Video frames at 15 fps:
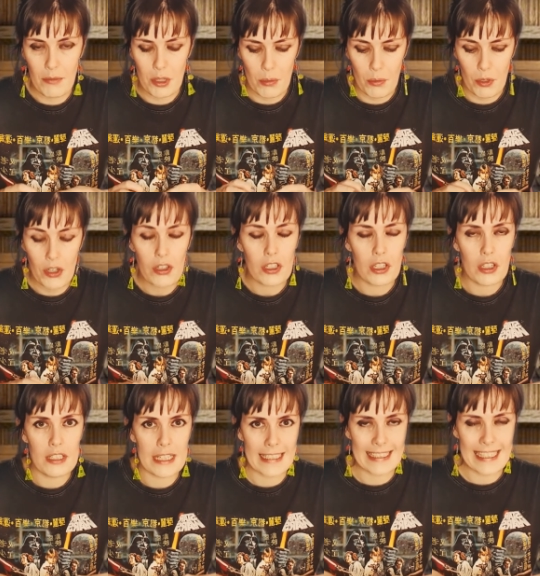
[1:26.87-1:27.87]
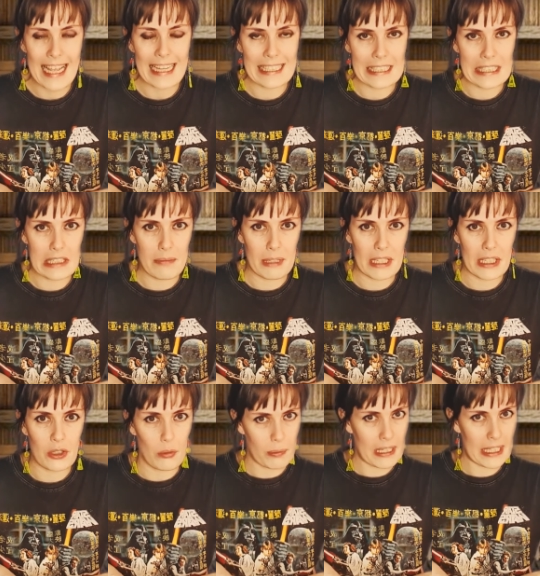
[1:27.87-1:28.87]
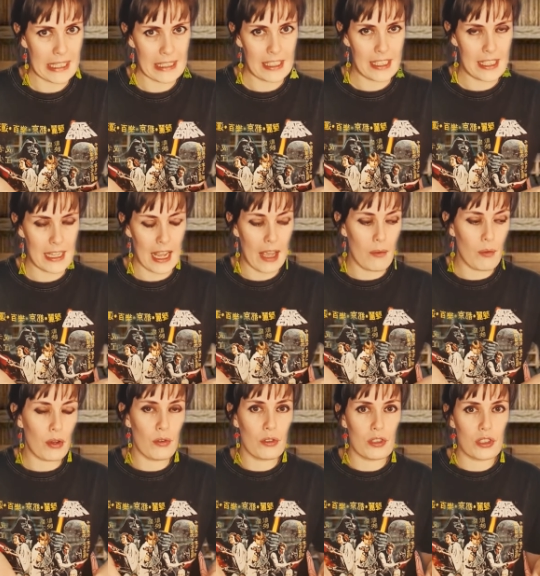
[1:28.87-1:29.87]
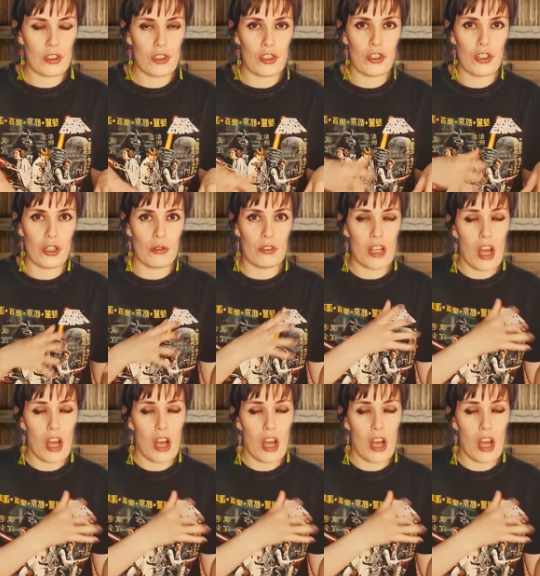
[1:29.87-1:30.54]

and we're not going to use exact centimeters or meters today. We're going to just use